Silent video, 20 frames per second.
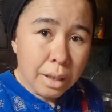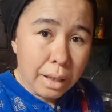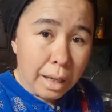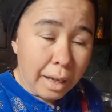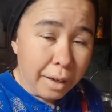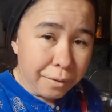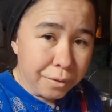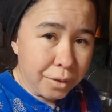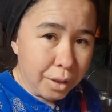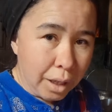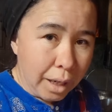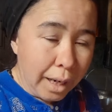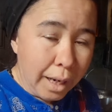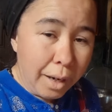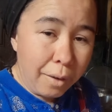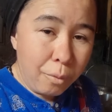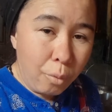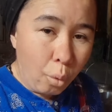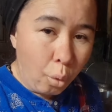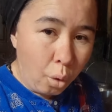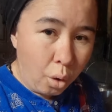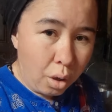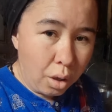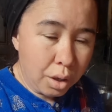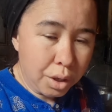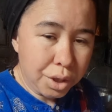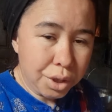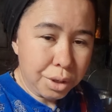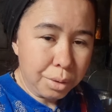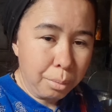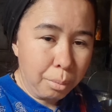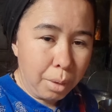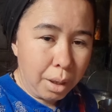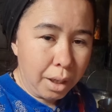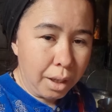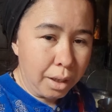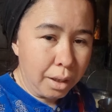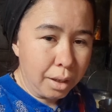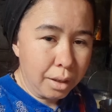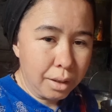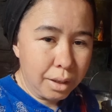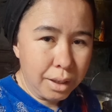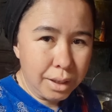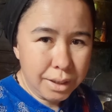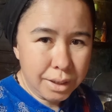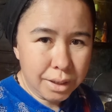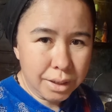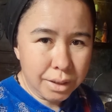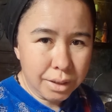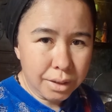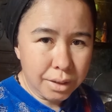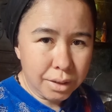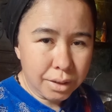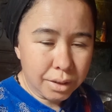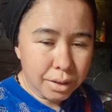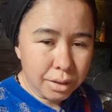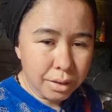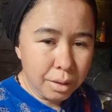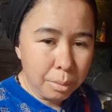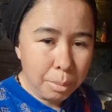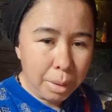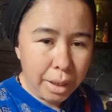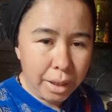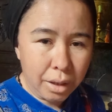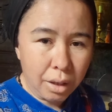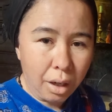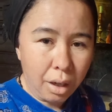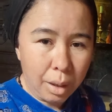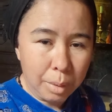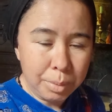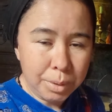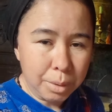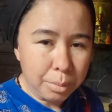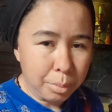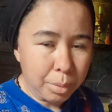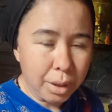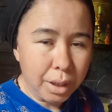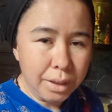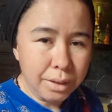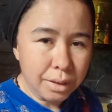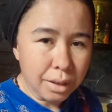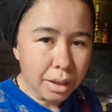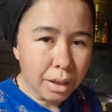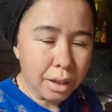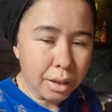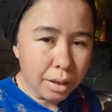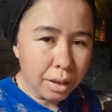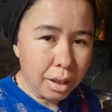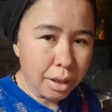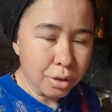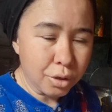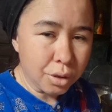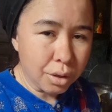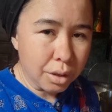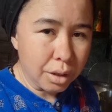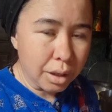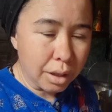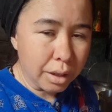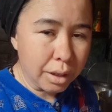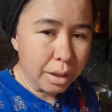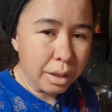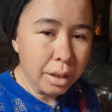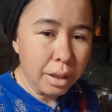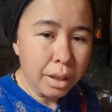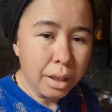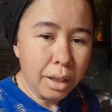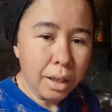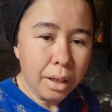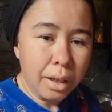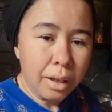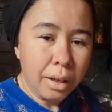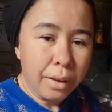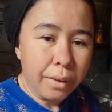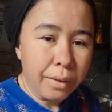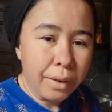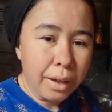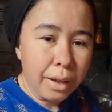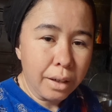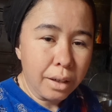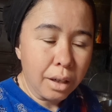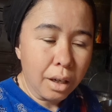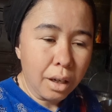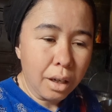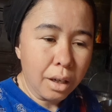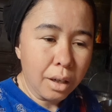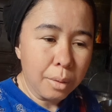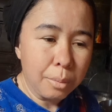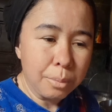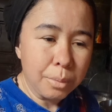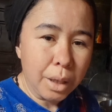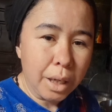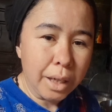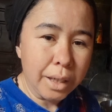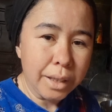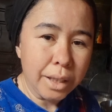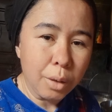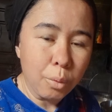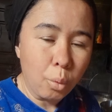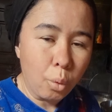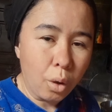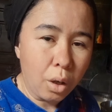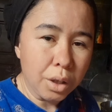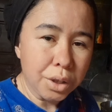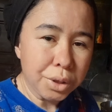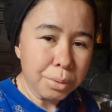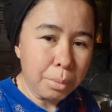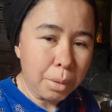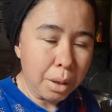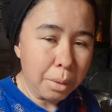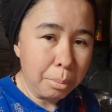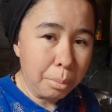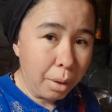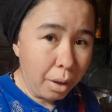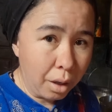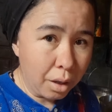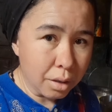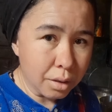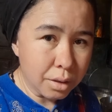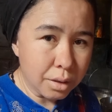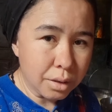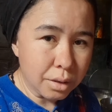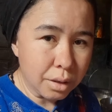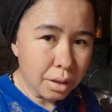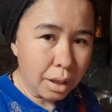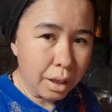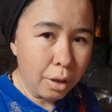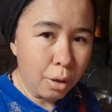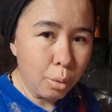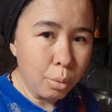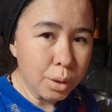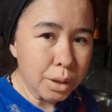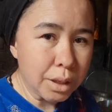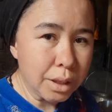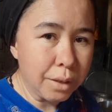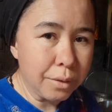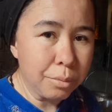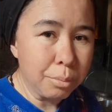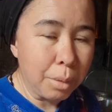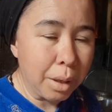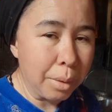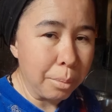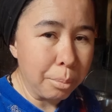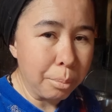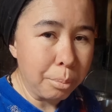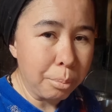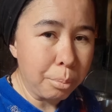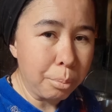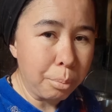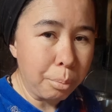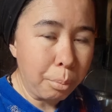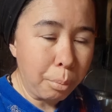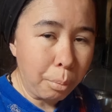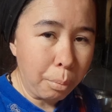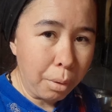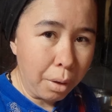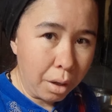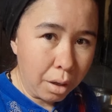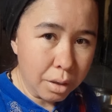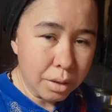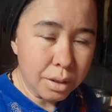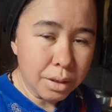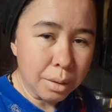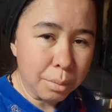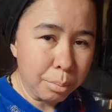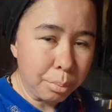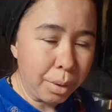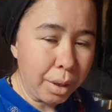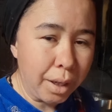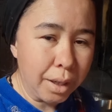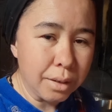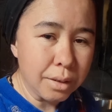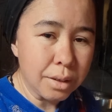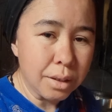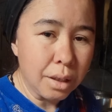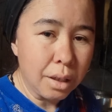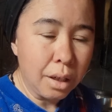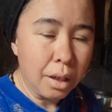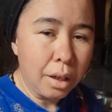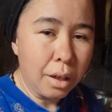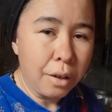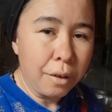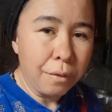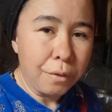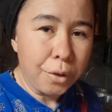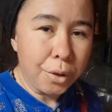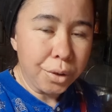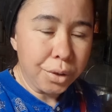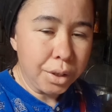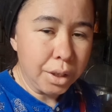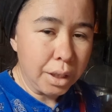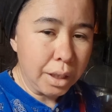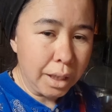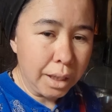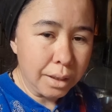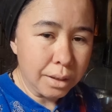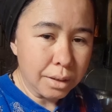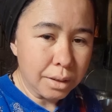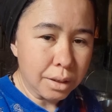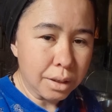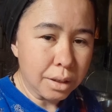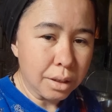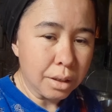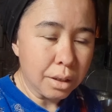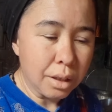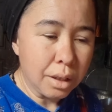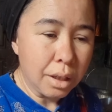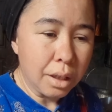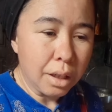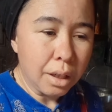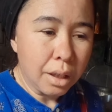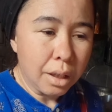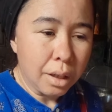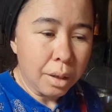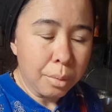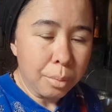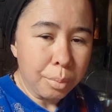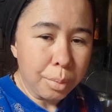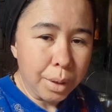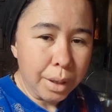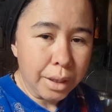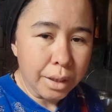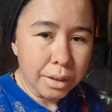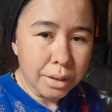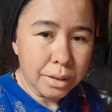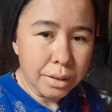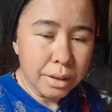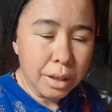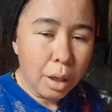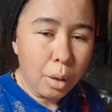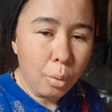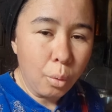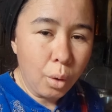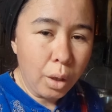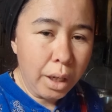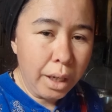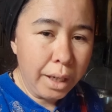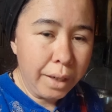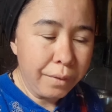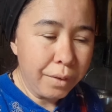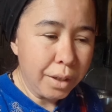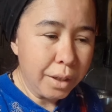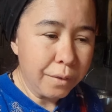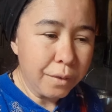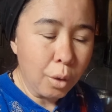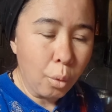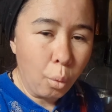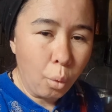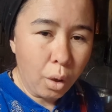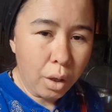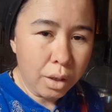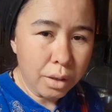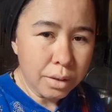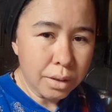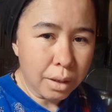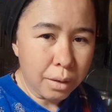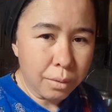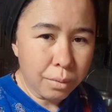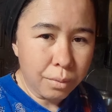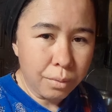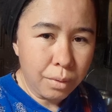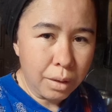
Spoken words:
After I have washed my dishes, my cups and plates that are not so dirty, then I can wash my pots. I always leave my pots and pans for the end, because that way, even if the waters are